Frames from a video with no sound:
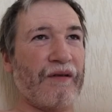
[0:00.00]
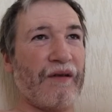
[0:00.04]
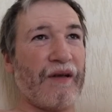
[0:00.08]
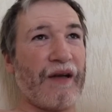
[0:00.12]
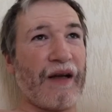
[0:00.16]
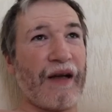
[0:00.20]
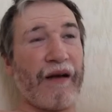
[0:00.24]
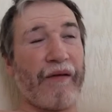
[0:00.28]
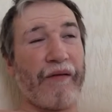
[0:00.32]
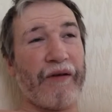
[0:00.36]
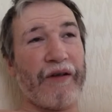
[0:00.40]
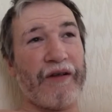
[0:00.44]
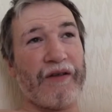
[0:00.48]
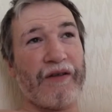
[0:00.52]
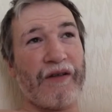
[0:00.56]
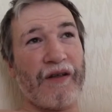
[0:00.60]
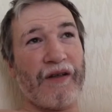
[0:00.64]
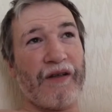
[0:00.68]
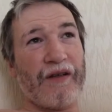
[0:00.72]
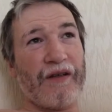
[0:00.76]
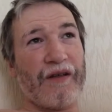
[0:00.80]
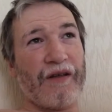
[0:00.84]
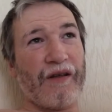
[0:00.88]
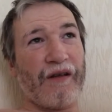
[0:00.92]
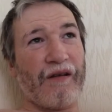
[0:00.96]
now he's
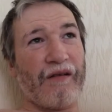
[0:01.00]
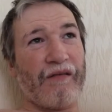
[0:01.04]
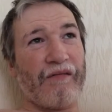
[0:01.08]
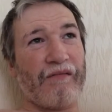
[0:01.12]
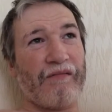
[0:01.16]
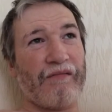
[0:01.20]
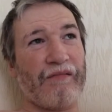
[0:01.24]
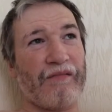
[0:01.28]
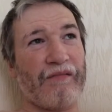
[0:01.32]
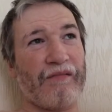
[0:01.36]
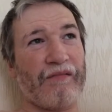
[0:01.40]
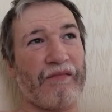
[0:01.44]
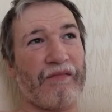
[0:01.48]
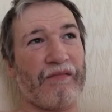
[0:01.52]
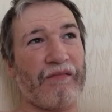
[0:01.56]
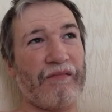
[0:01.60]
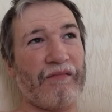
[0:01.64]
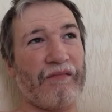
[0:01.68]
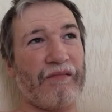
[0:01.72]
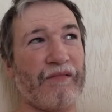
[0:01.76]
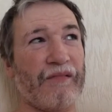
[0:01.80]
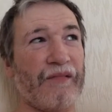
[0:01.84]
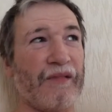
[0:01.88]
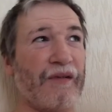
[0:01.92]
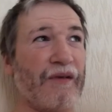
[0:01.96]
eating,
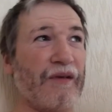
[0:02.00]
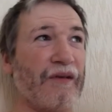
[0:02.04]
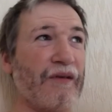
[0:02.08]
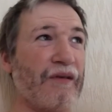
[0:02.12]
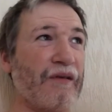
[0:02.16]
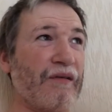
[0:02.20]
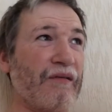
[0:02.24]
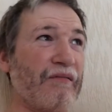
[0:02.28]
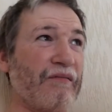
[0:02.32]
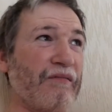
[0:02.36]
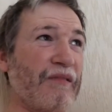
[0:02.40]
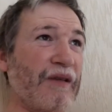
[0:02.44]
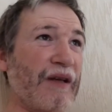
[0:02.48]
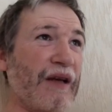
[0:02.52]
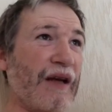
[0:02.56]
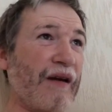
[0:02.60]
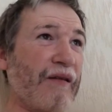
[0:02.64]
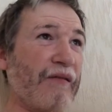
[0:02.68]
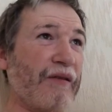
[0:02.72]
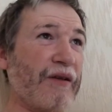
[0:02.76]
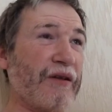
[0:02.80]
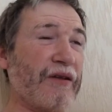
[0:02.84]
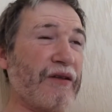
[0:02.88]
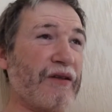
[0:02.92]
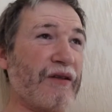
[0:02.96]

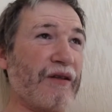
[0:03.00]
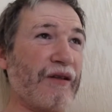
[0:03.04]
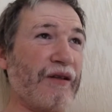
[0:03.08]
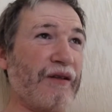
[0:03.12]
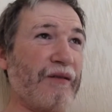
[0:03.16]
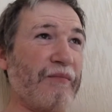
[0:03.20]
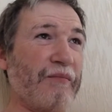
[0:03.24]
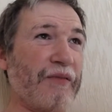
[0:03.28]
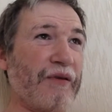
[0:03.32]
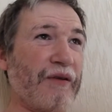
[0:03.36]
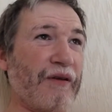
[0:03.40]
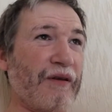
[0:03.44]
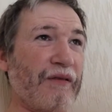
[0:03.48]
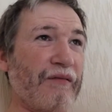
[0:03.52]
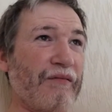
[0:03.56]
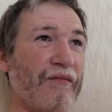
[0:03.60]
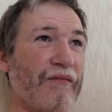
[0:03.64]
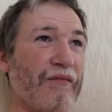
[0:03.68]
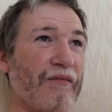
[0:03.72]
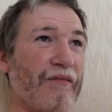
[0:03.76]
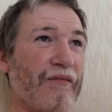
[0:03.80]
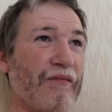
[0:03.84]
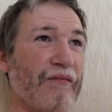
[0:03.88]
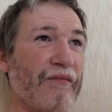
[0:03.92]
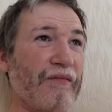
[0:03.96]
now he's sleeping.
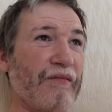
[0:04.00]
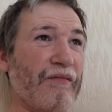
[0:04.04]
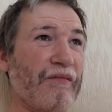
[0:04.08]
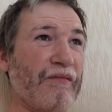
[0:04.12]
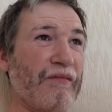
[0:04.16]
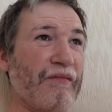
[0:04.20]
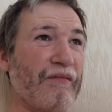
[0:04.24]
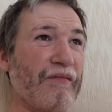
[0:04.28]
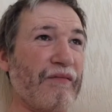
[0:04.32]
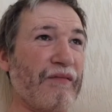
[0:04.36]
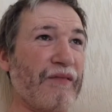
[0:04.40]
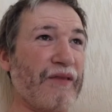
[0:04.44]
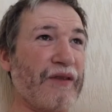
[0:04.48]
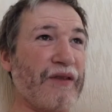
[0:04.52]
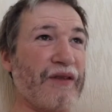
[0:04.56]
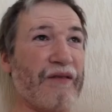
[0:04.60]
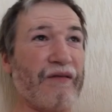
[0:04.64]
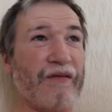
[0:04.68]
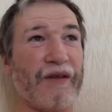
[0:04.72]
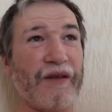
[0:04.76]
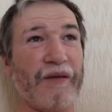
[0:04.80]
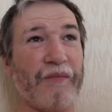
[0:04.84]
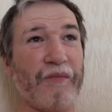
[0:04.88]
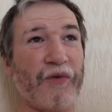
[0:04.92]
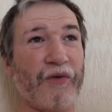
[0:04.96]
Is there
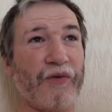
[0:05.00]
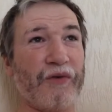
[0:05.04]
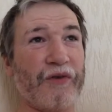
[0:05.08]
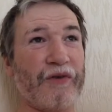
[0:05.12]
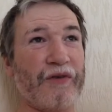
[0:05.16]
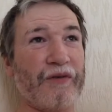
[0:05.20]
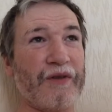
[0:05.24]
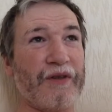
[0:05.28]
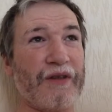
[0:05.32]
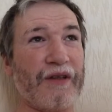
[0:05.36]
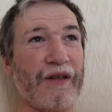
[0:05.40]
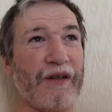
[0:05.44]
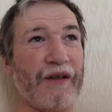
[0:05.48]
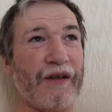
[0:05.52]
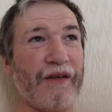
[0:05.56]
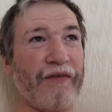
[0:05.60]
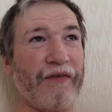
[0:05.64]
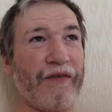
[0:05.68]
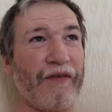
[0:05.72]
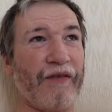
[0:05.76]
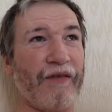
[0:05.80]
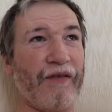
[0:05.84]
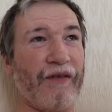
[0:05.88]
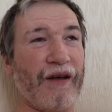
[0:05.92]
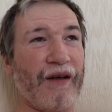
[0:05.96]
any more to his life
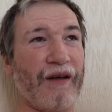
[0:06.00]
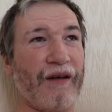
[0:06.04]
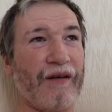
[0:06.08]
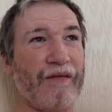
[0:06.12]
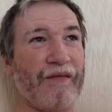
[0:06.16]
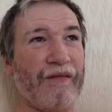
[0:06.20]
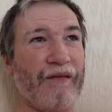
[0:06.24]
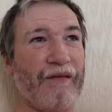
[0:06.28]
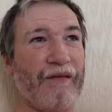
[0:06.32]
than that?